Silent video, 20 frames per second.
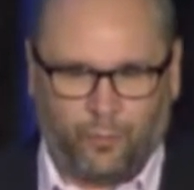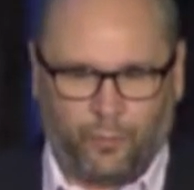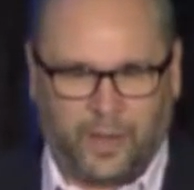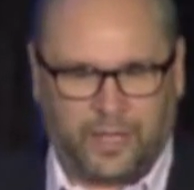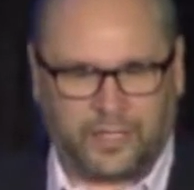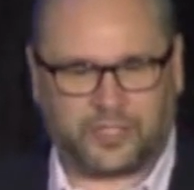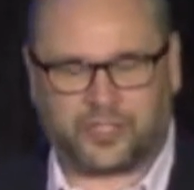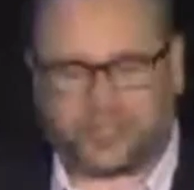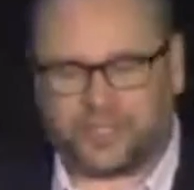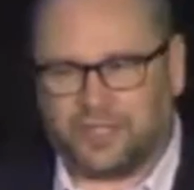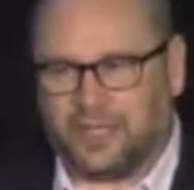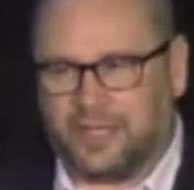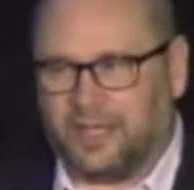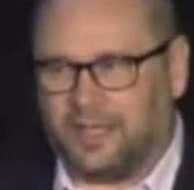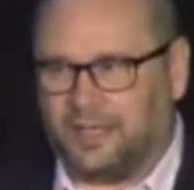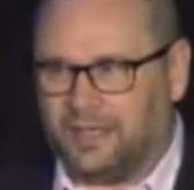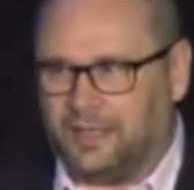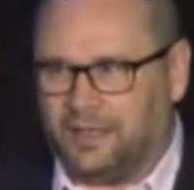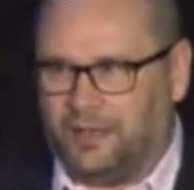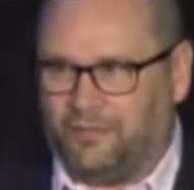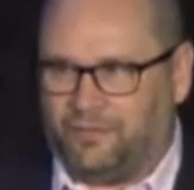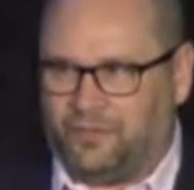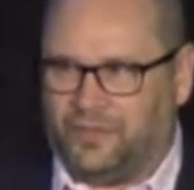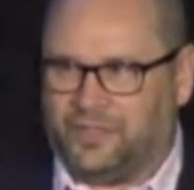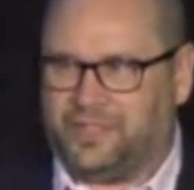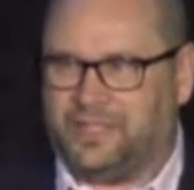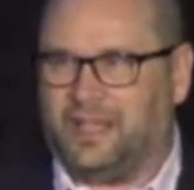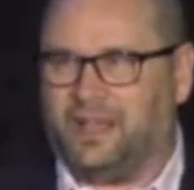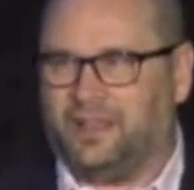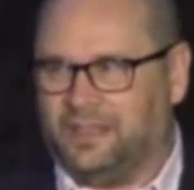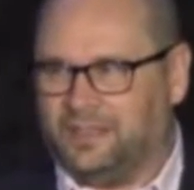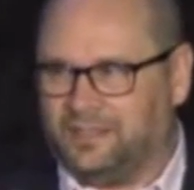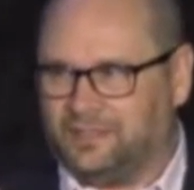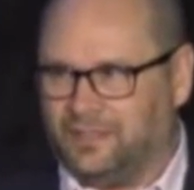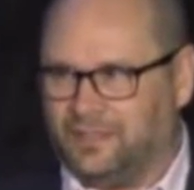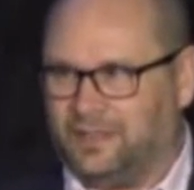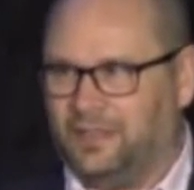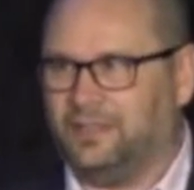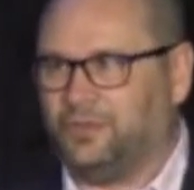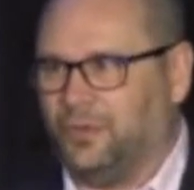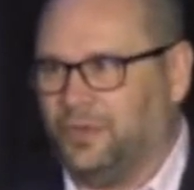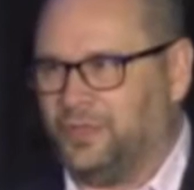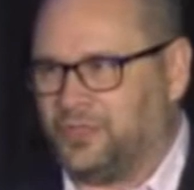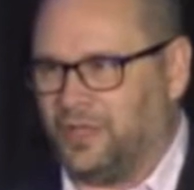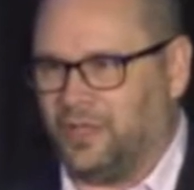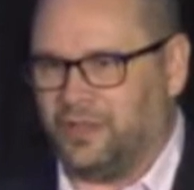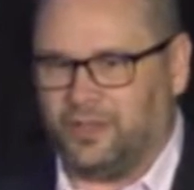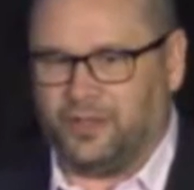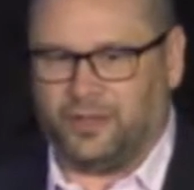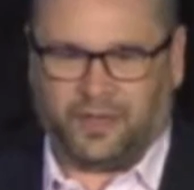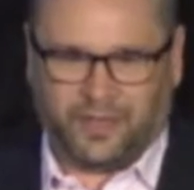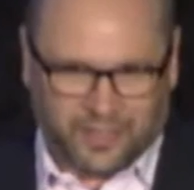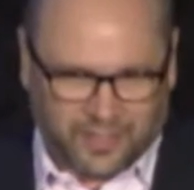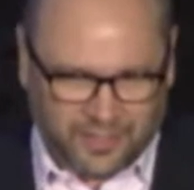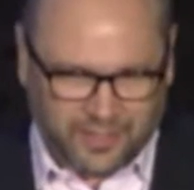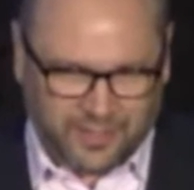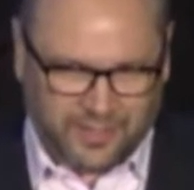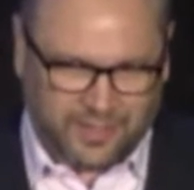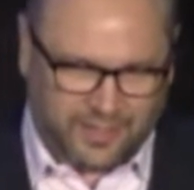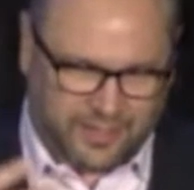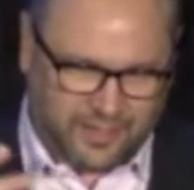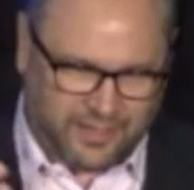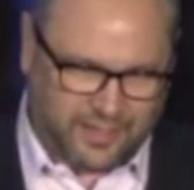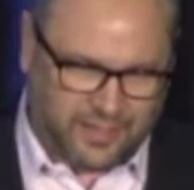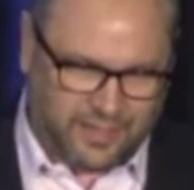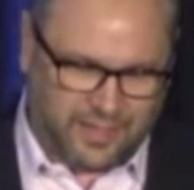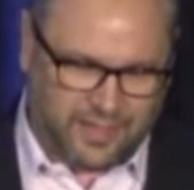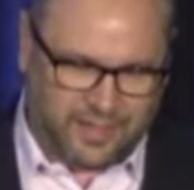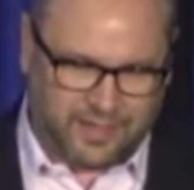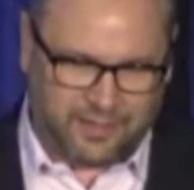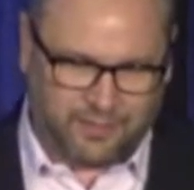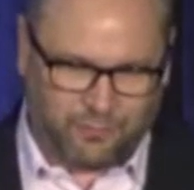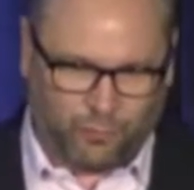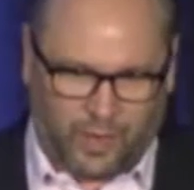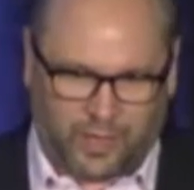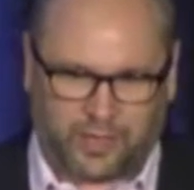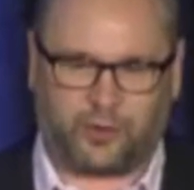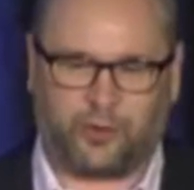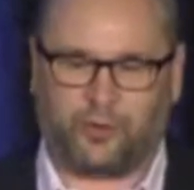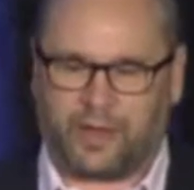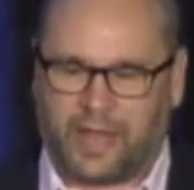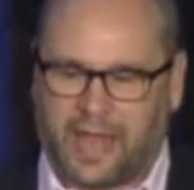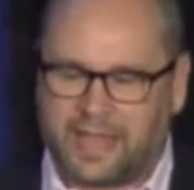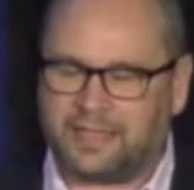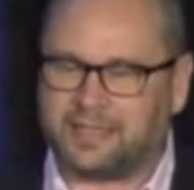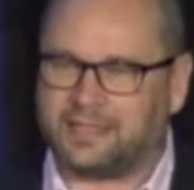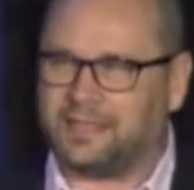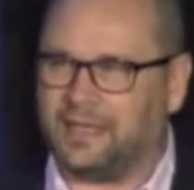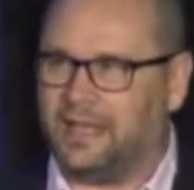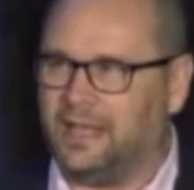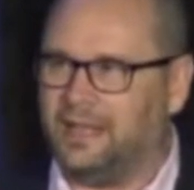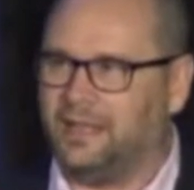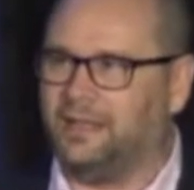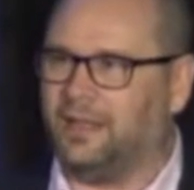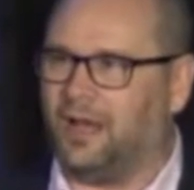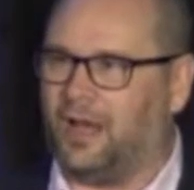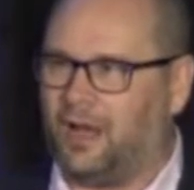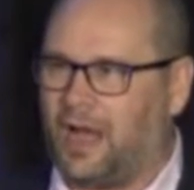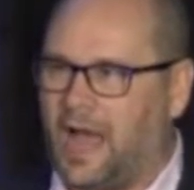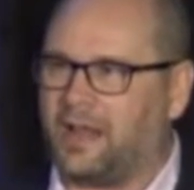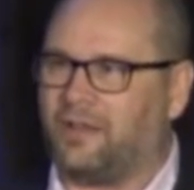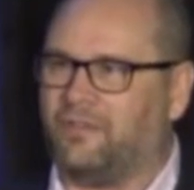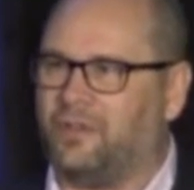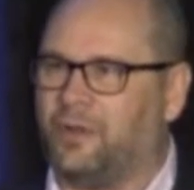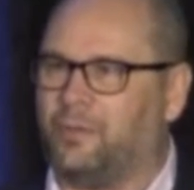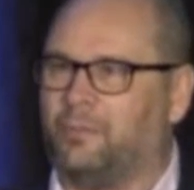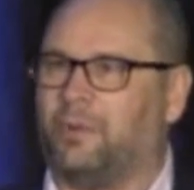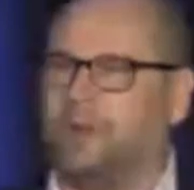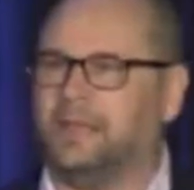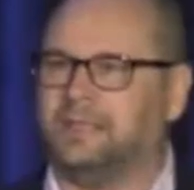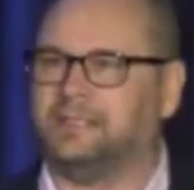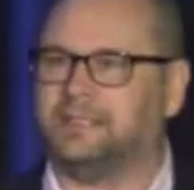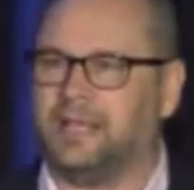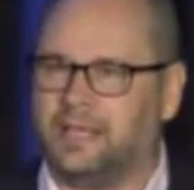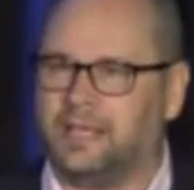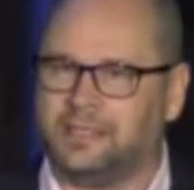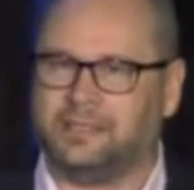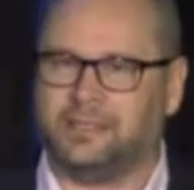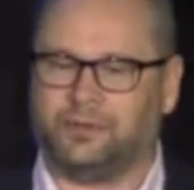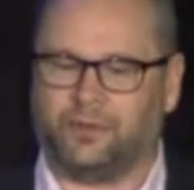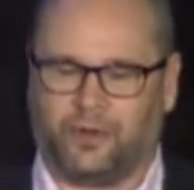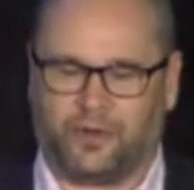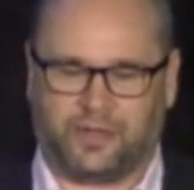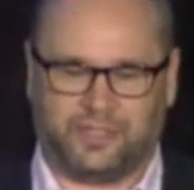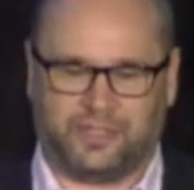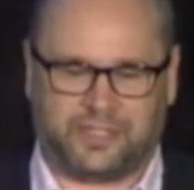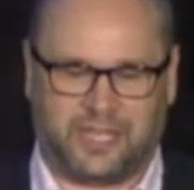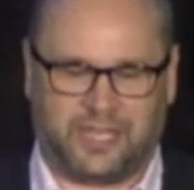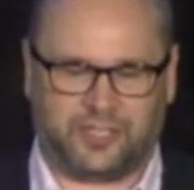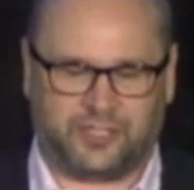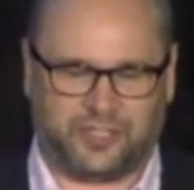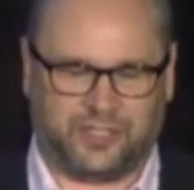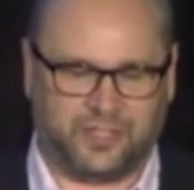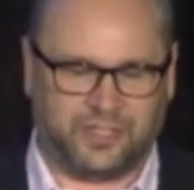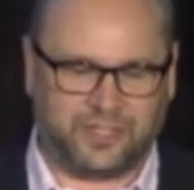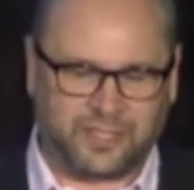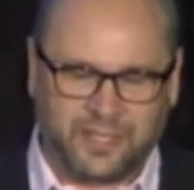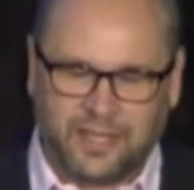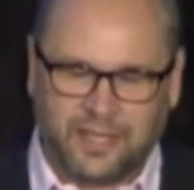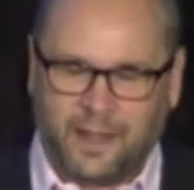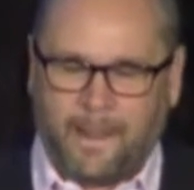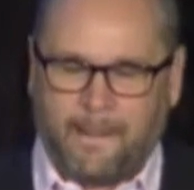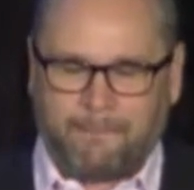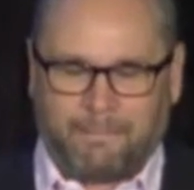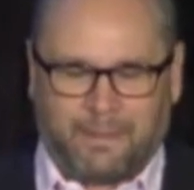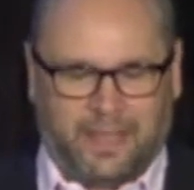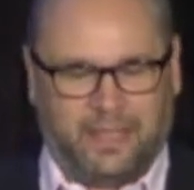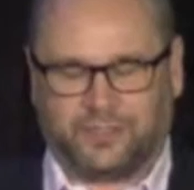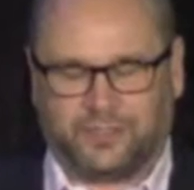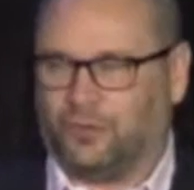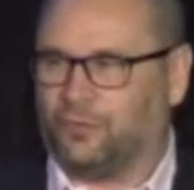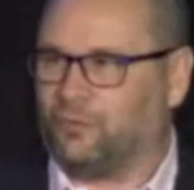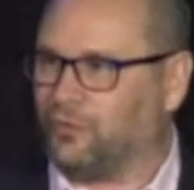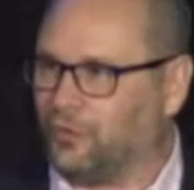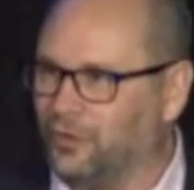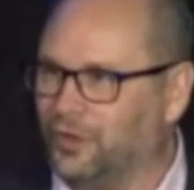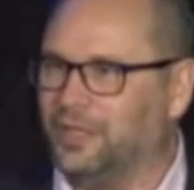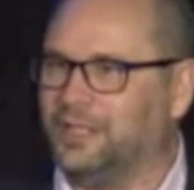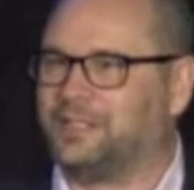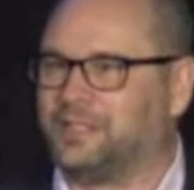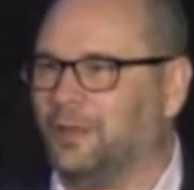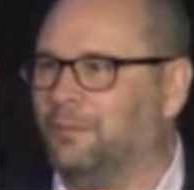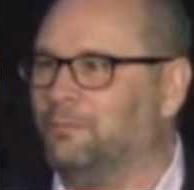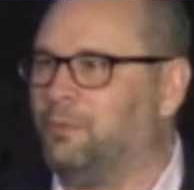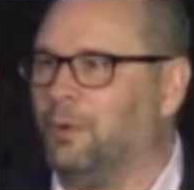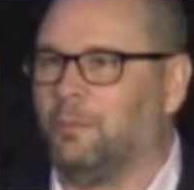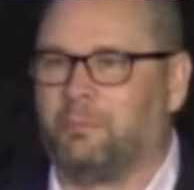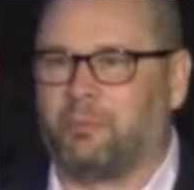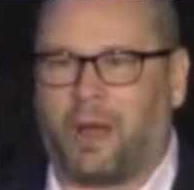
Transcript: Which, if you see how these lead into each other, what creates in a lot of enterprise testing organizations is a really simple